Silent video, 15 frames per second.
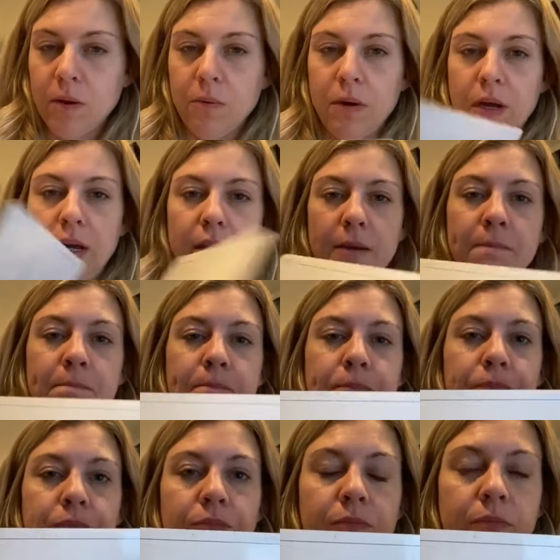Okay,
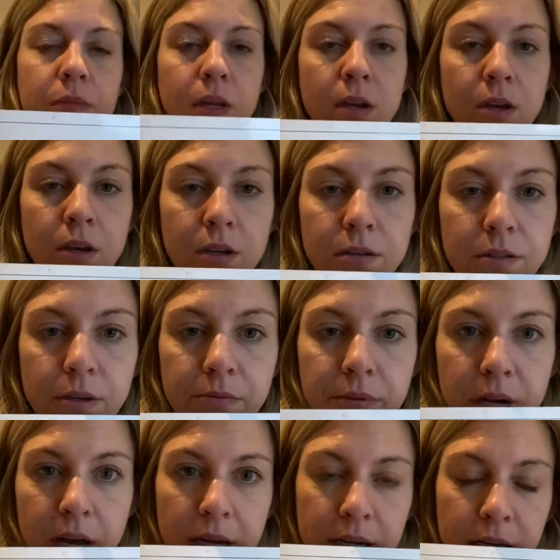so
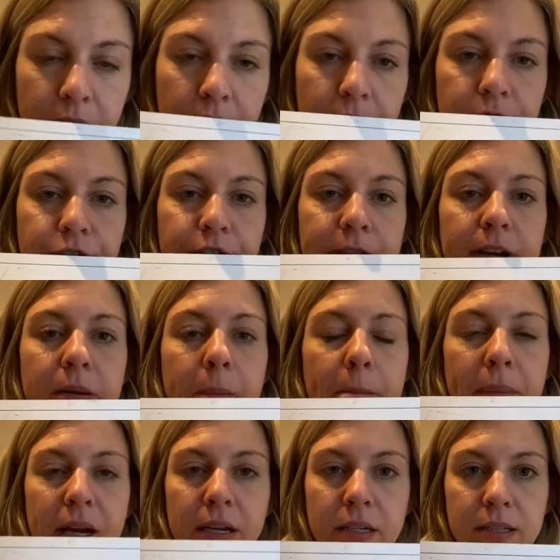900
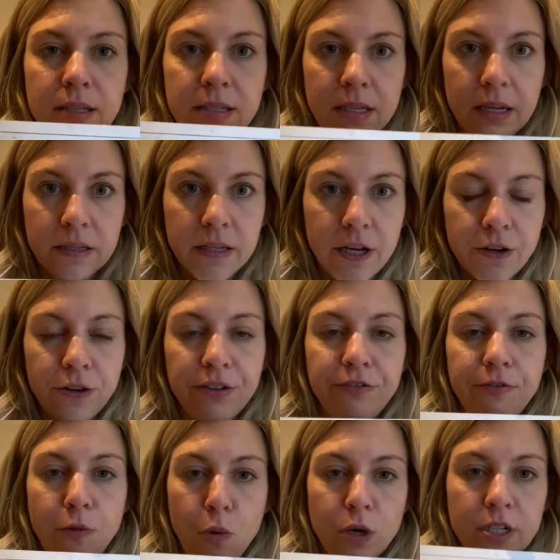minus
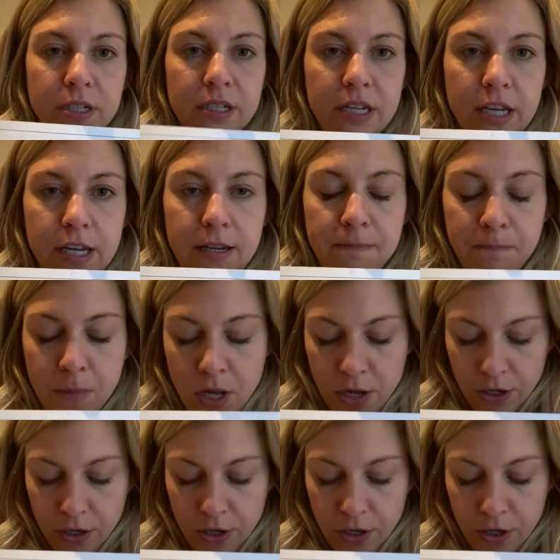614.